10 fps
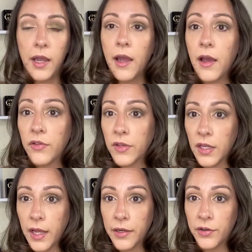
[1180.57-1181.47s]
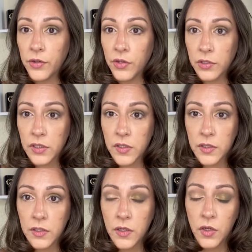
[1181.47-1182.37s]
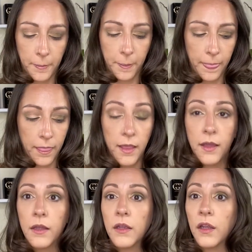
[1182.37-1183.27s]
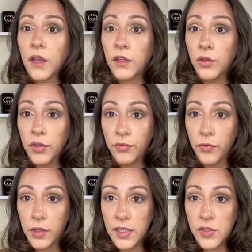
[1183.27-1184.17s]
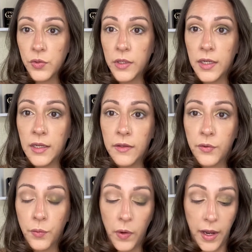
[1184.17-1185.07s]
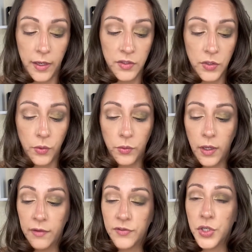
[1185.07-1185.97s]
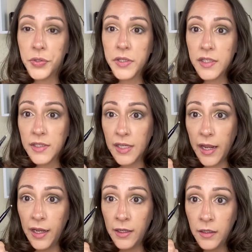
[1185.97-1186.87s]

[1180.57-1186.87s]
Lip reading: how the liner looks. And you can really do it either way. So if during the day,